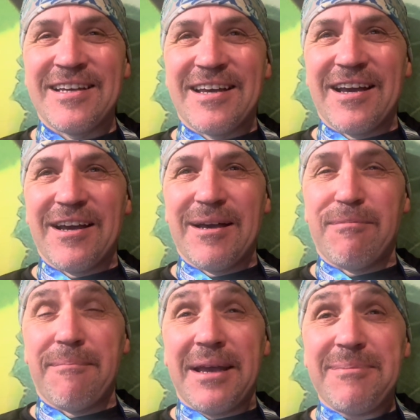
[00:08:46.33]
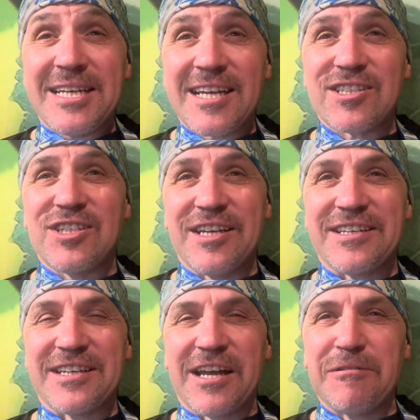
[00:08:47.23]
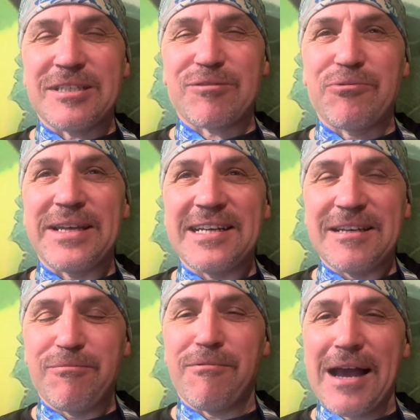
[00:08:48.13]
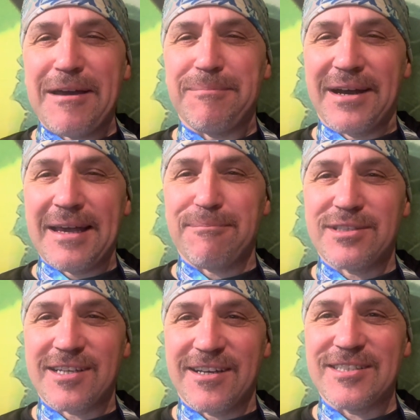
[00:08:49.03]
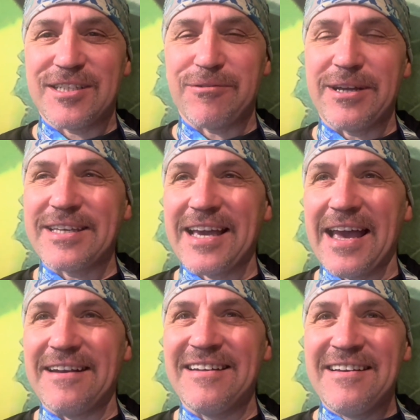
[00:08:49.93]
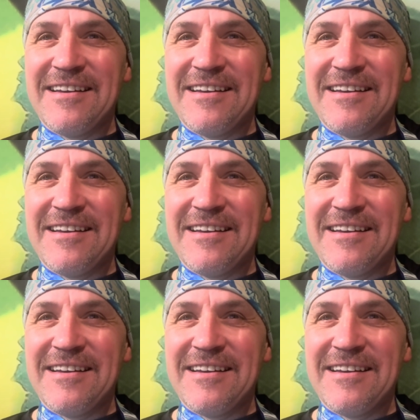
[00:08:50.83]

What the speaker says: But maybe next year, you know, it's really whetted my appetite to do it again.